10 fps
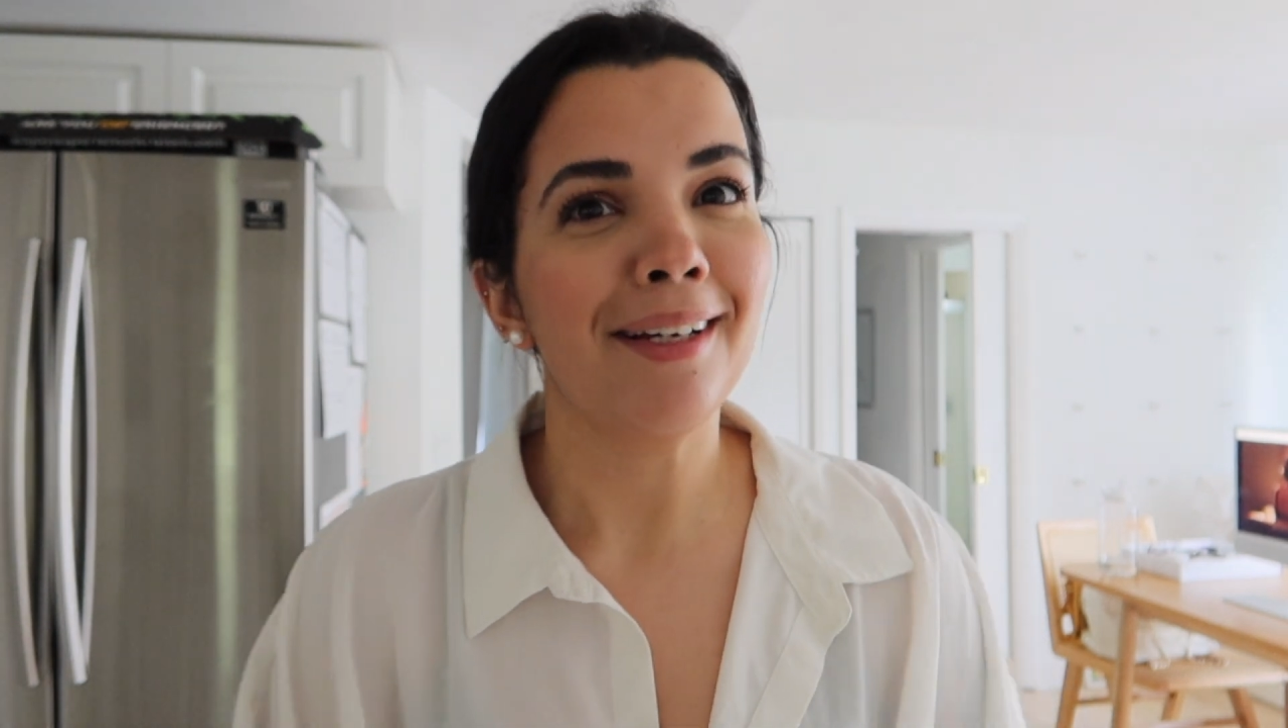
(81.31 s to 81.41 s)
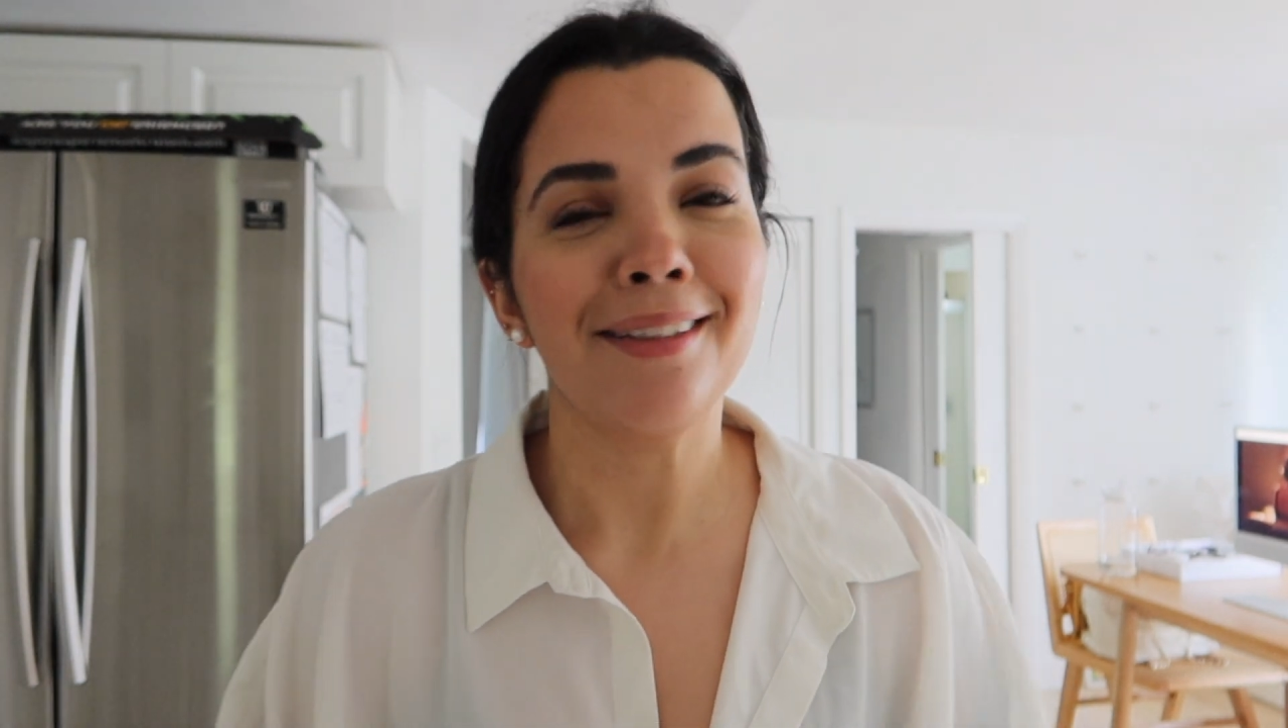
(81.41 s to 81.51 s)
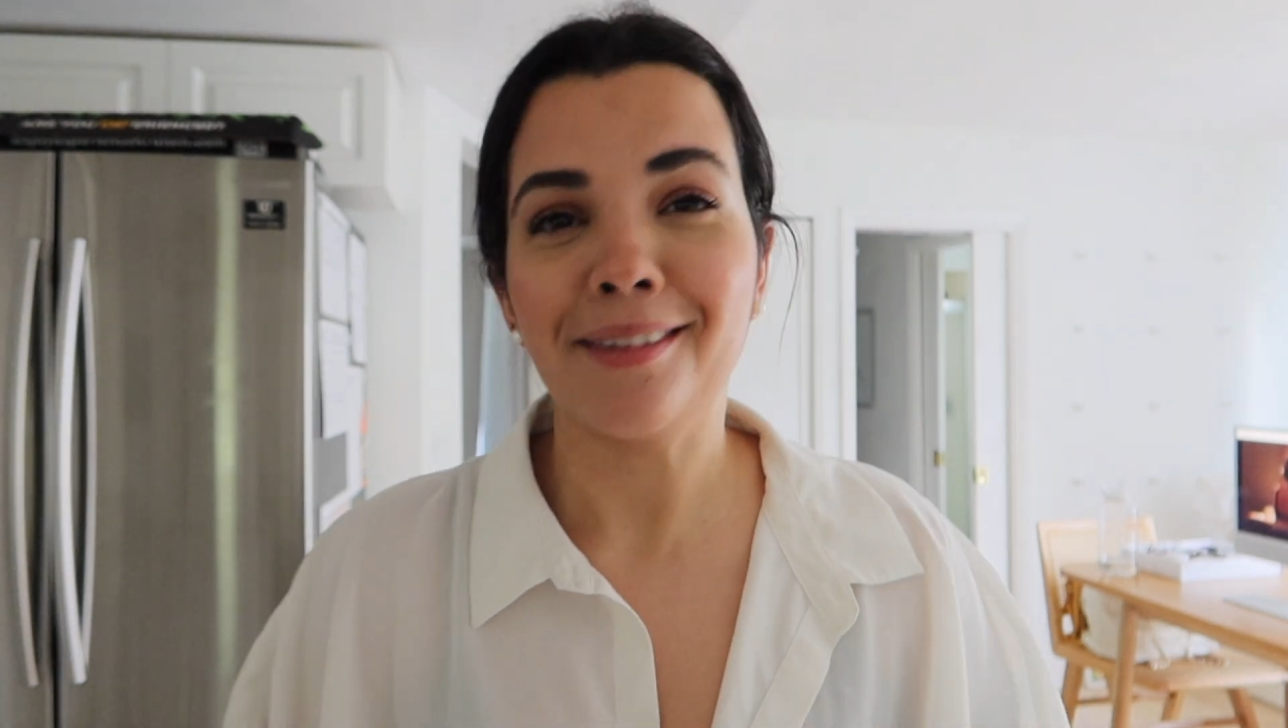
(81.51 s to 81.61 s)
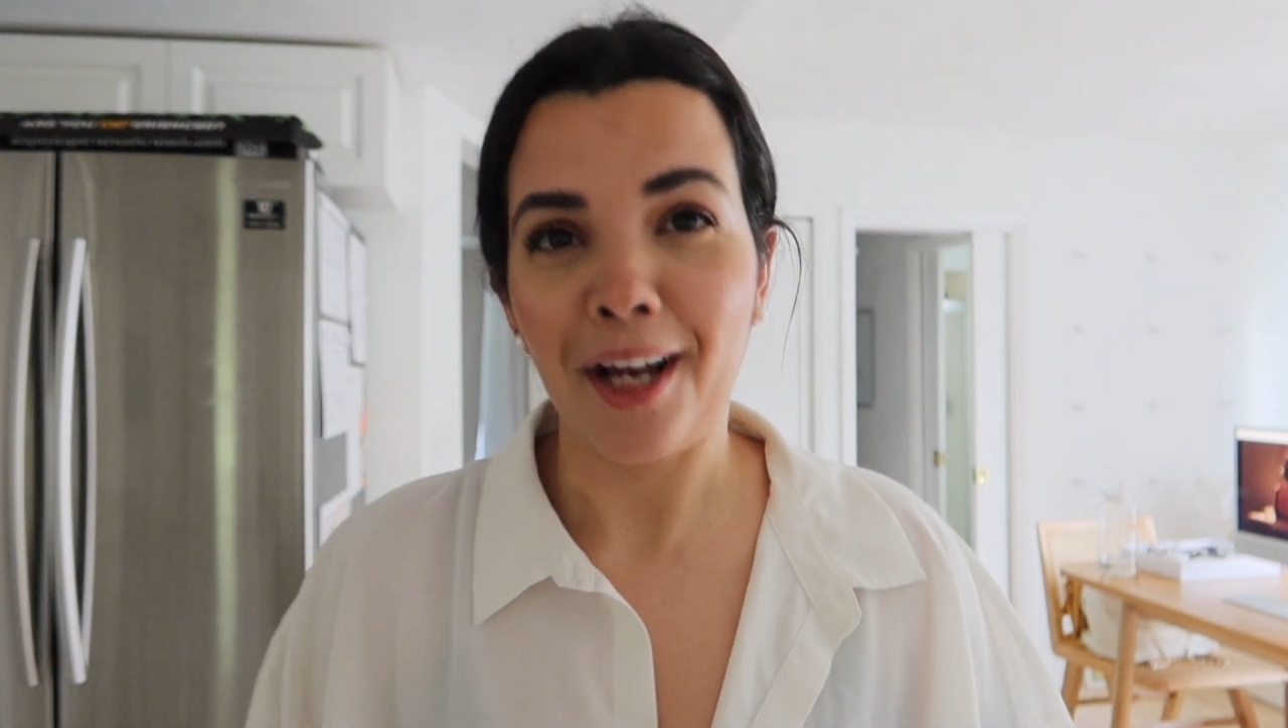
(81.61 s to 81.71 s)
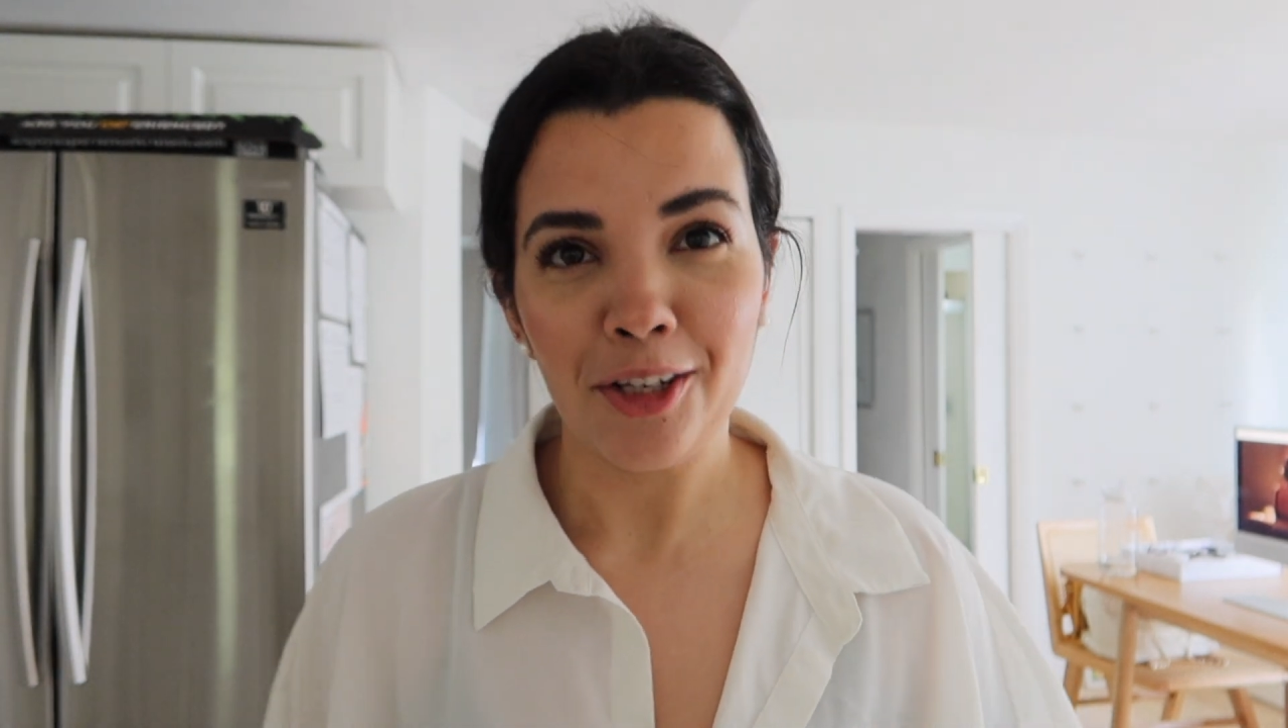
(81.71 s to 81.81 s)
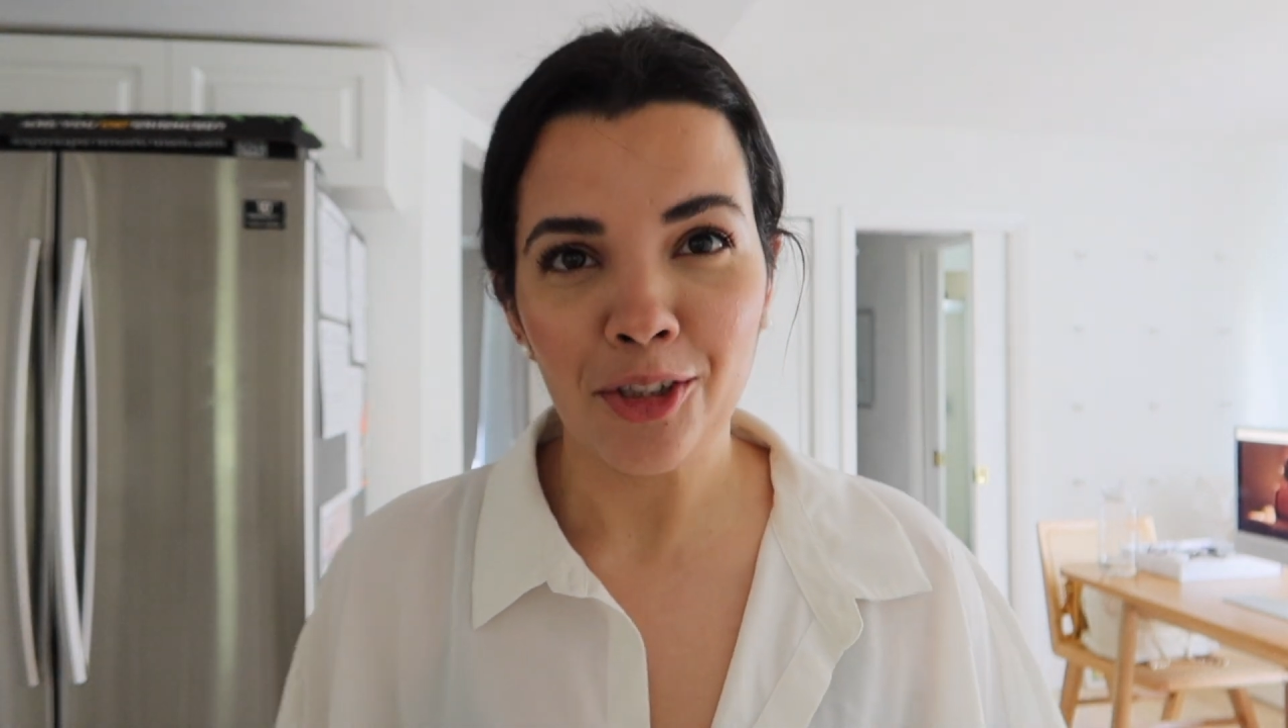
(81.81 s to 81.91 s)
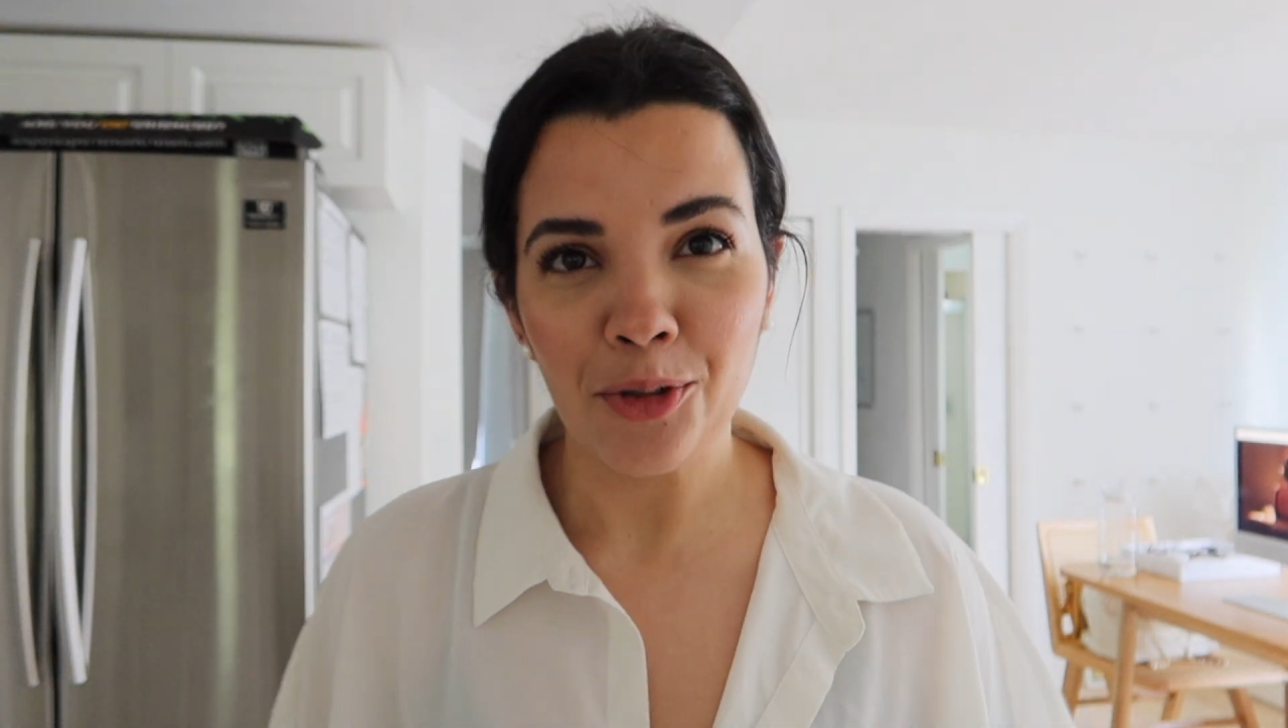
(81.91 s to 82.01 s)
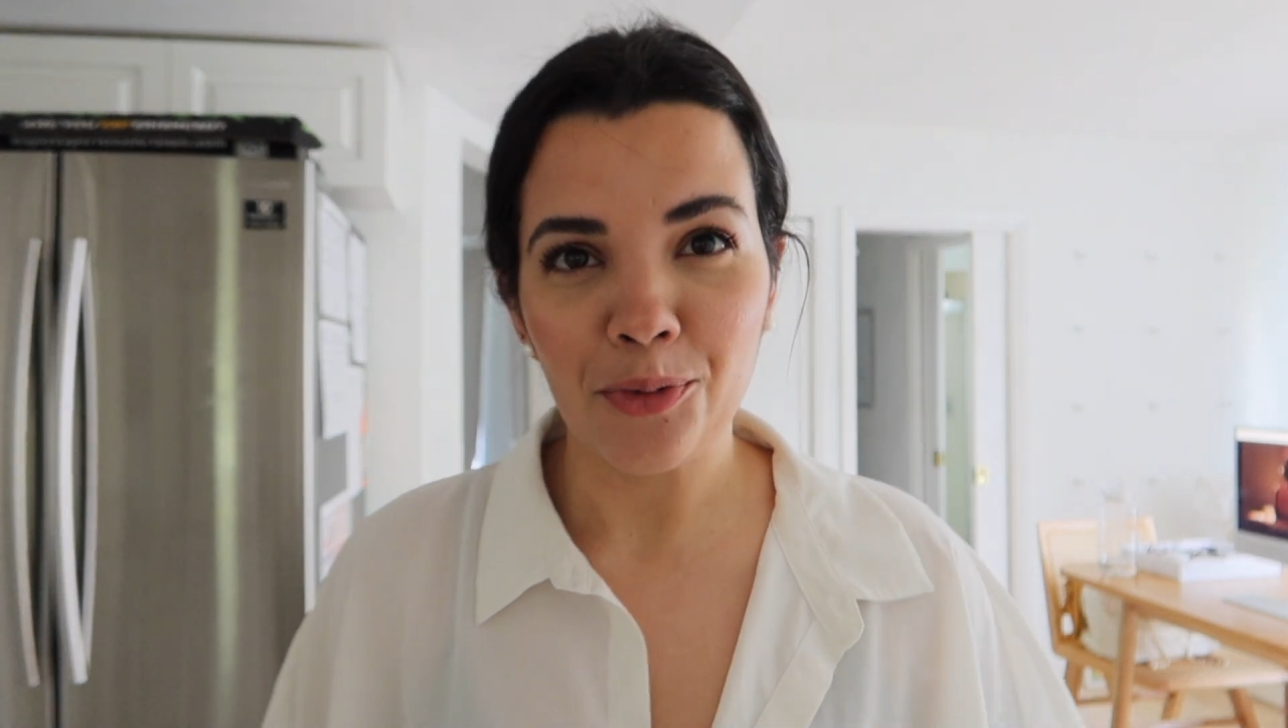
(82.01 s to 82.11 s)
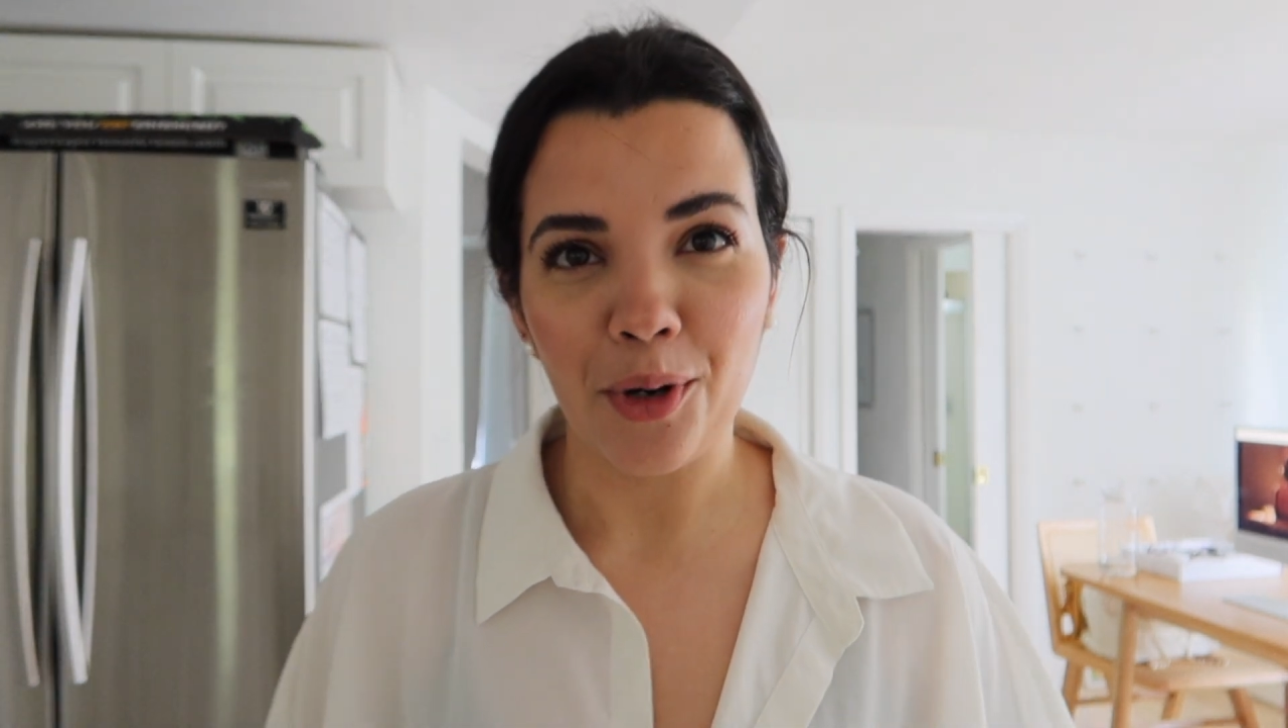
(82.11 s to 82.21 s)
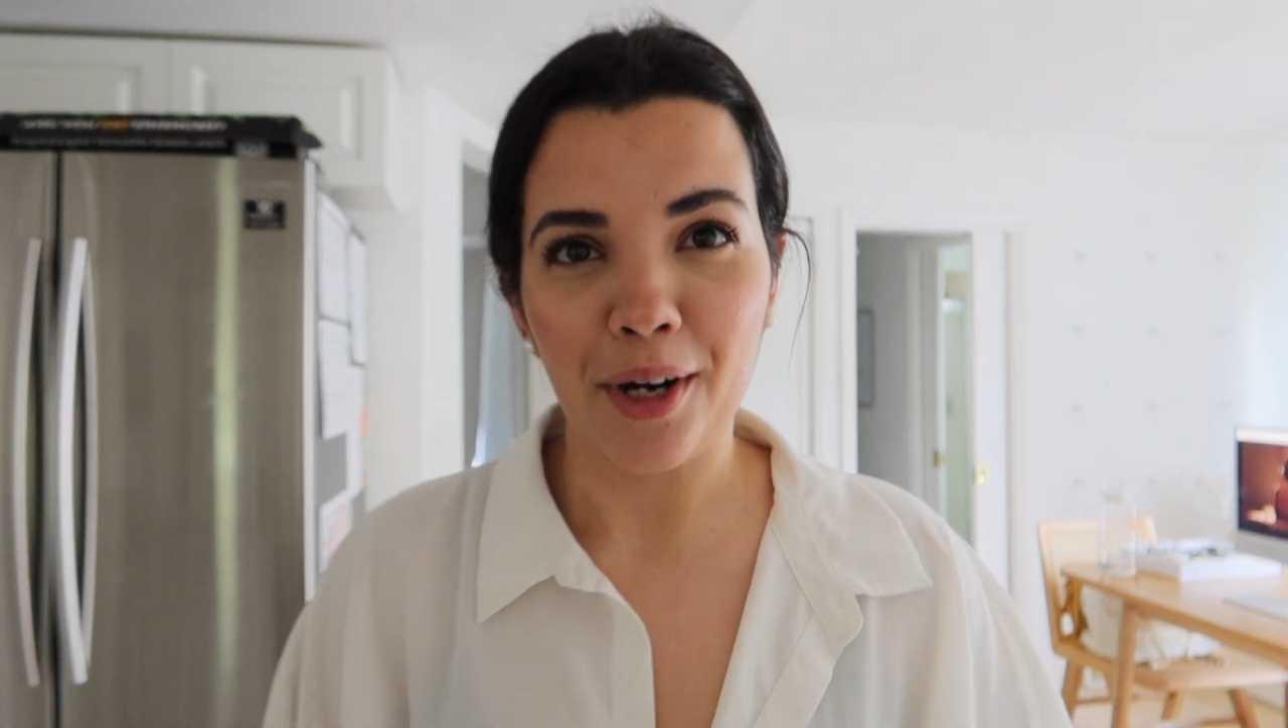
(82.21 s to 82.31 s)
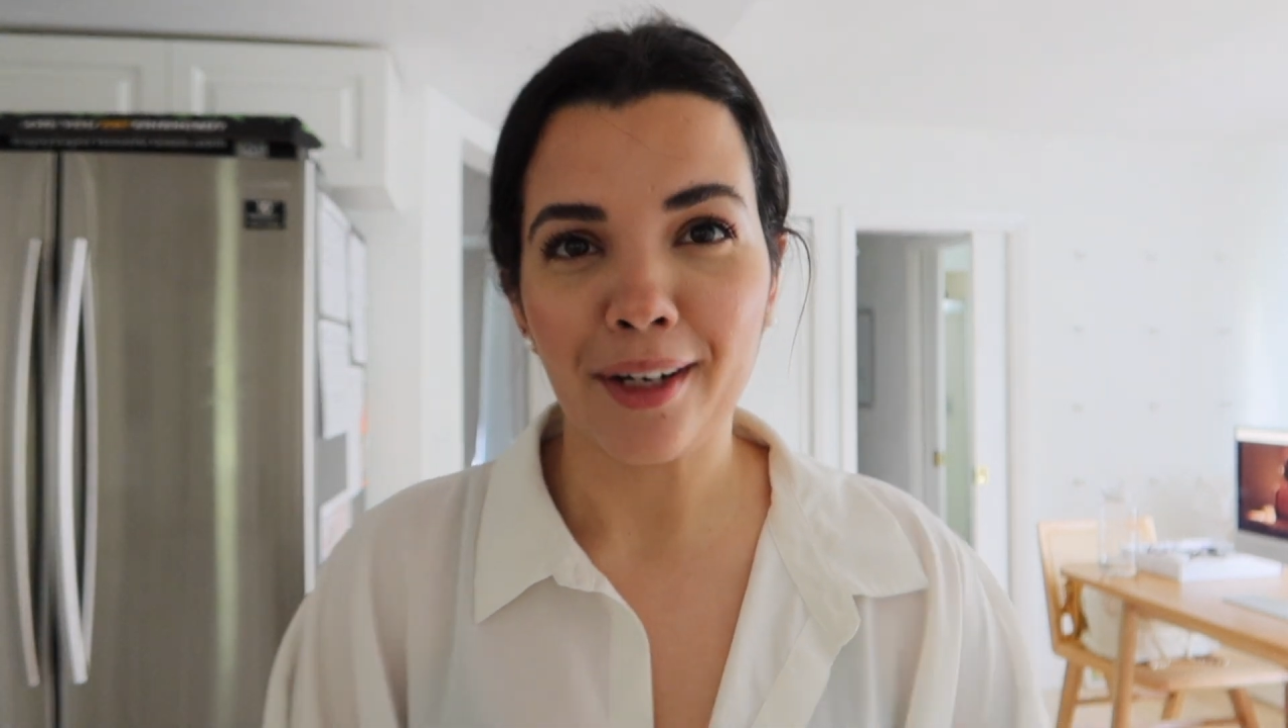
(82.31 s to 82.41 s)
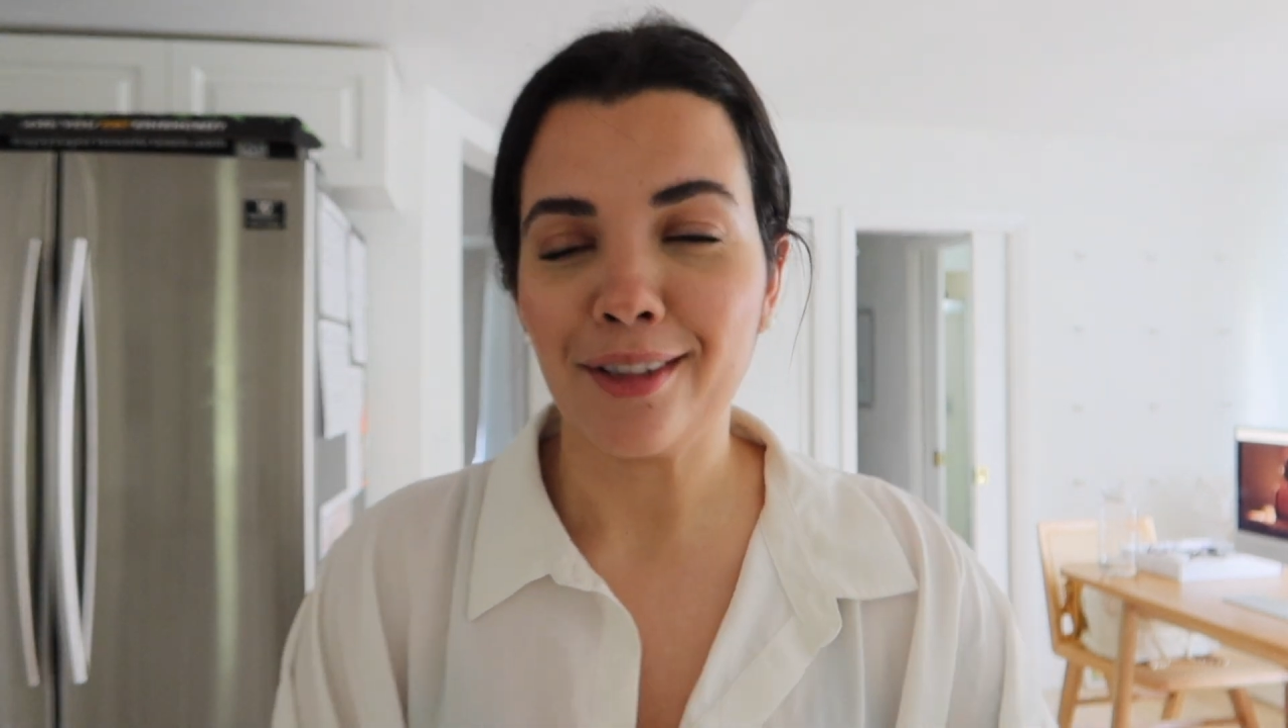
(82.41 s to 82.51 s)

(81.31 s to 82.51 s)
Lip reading: It doesn't work.